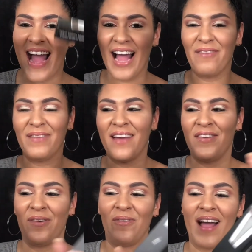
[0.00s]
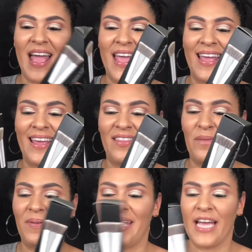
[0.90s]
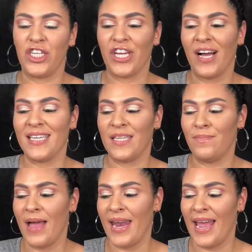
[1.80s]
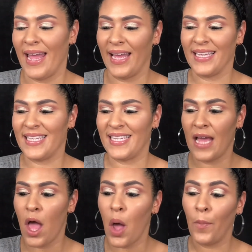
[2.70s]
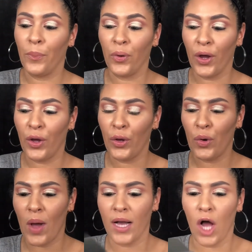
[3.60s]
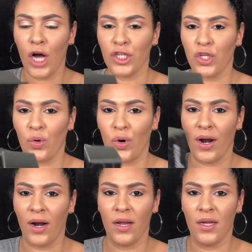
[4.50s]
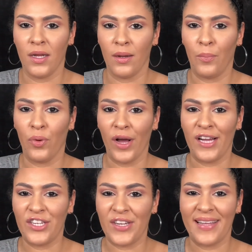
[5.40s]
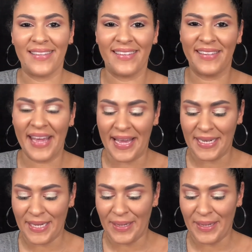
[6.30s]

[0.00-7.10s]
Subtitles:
I'm giving away the BH Cosmetics Pro Contour Brush Set.